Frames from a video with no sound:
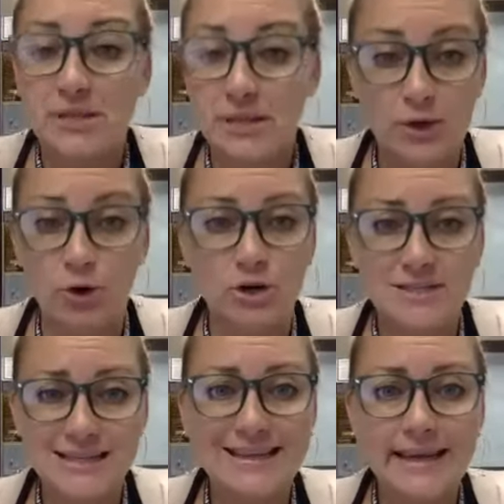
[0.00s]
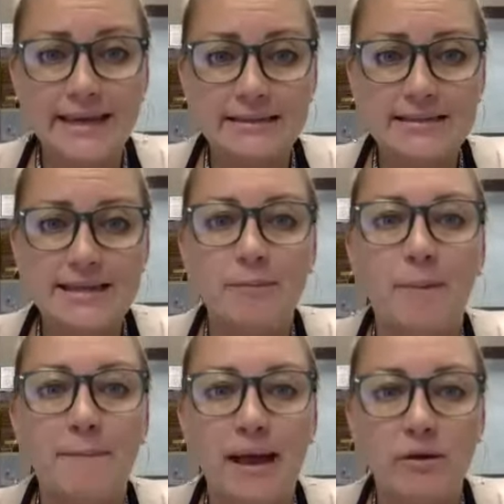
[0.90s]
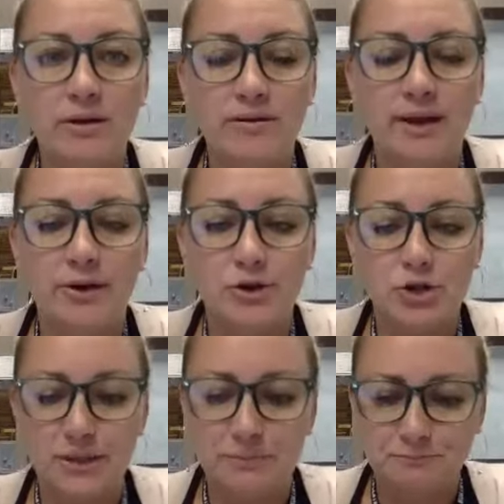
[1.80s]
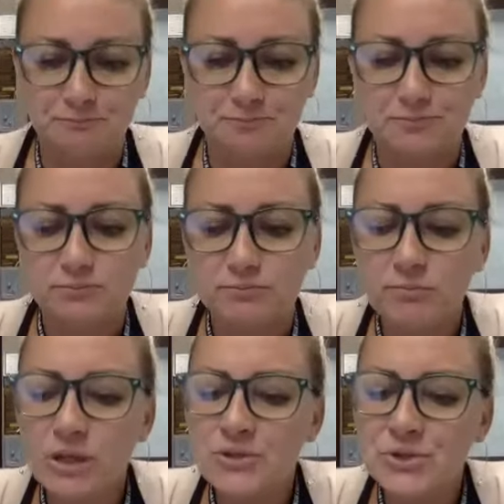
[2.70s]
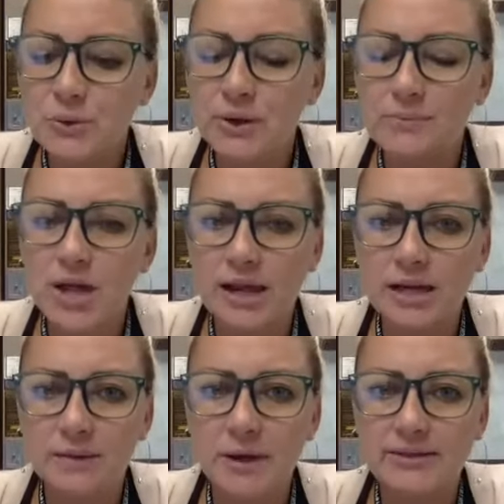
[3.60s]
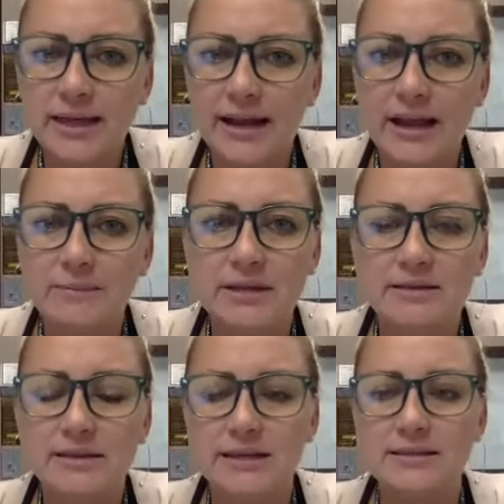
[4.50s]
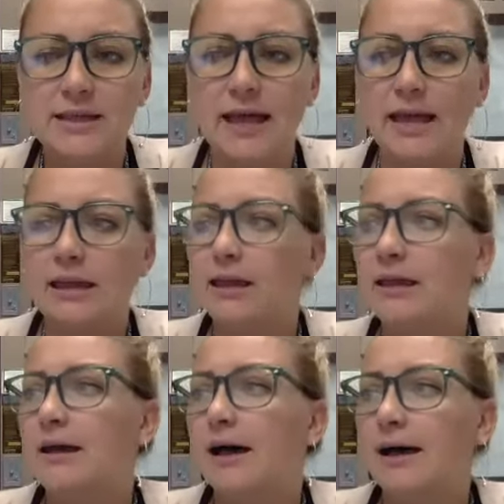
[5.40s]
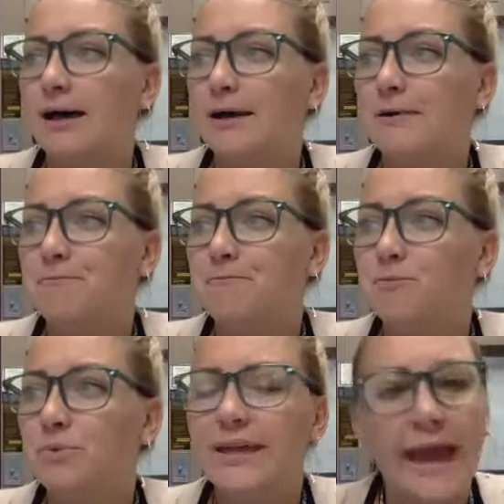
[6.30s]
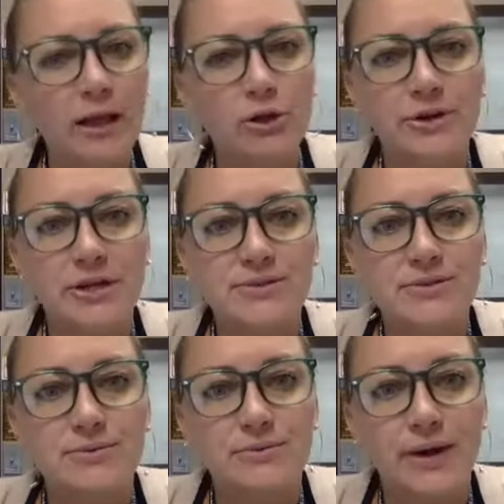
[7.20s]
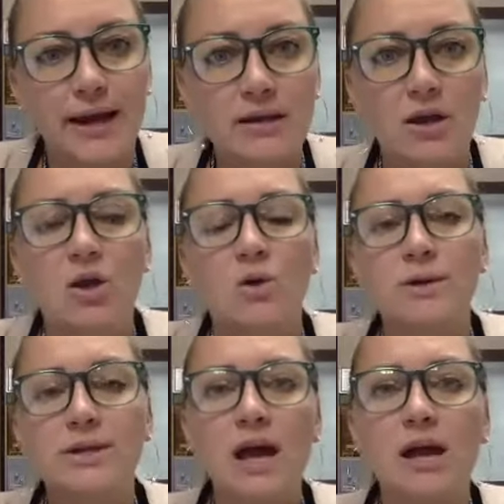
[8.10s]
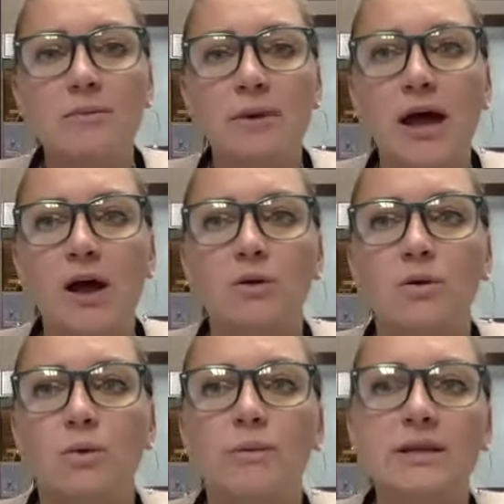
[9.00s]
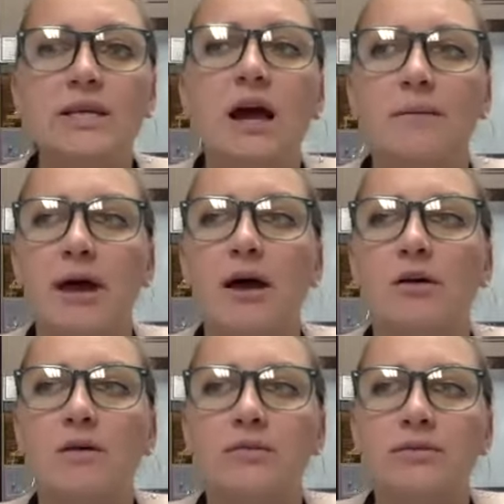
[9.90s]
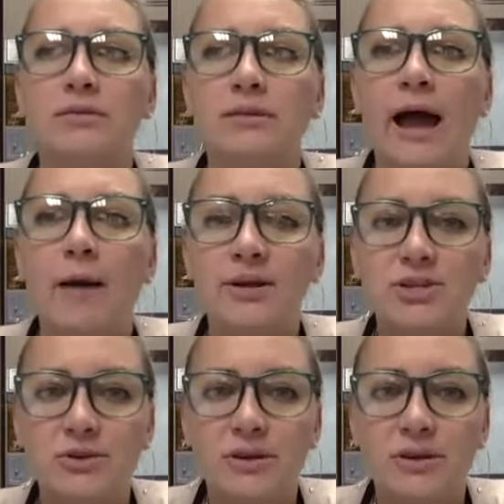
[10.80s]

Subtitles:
in order to get the same amount of energy. So when I'm talking about that, I mean things like calories, right? When we talk about how much